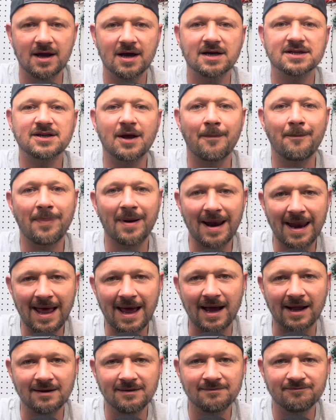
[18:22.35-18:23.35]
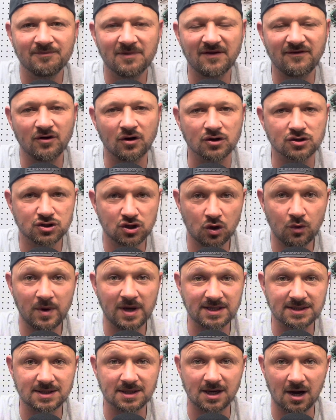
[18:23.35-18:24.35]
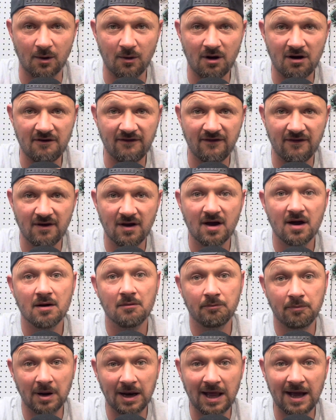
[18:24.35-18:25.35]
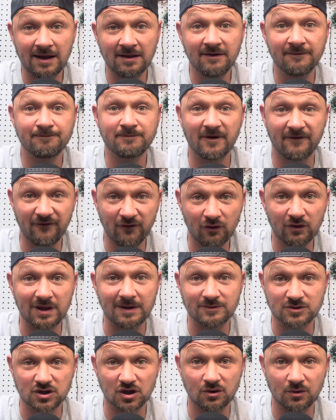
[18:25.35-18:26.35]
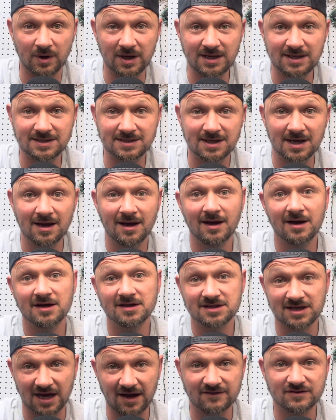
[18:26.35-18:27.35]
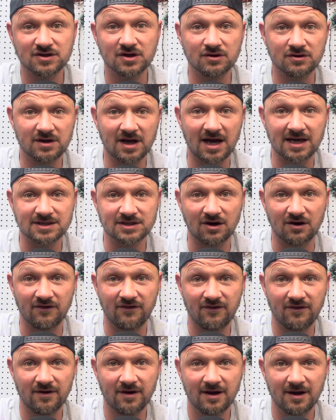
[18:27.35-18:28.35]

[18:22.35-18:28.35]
So plan, if you've got 2 weeks to go off, plan before them 2 weeks to have 2 days off.